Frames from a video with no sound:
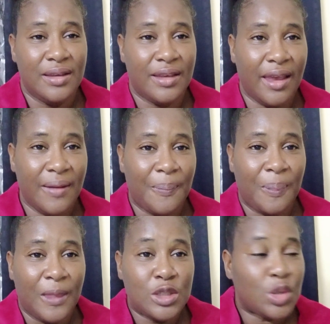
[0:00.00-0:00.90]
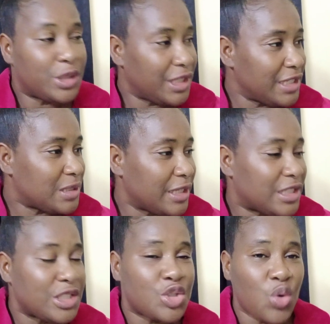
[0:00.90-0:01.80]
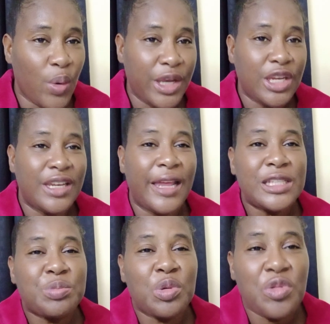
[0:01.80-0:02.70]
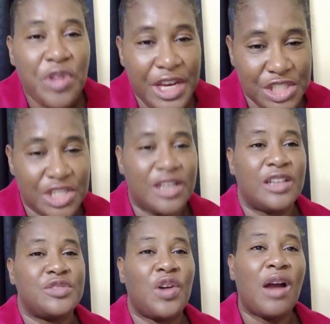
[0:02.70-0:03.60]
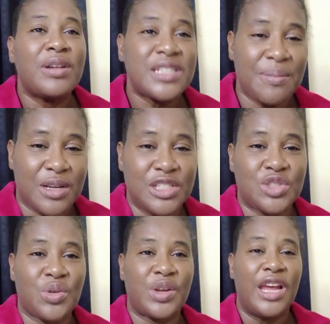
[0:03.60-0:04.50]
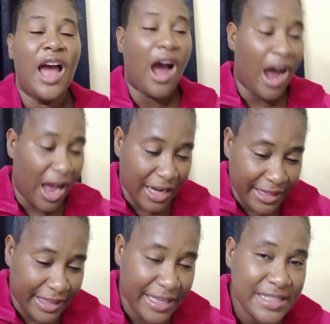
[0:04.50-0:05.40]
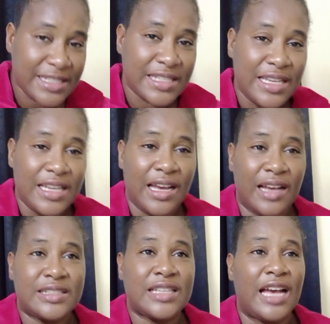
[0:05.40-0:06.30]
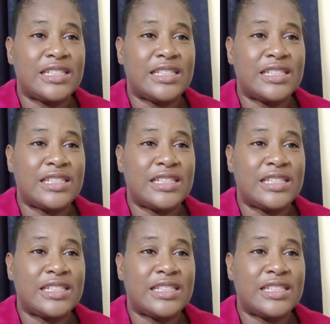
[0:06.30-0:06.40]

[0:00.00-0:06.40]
Yeah? So it is showing the desperation, as far as I'm concerned. All of this, as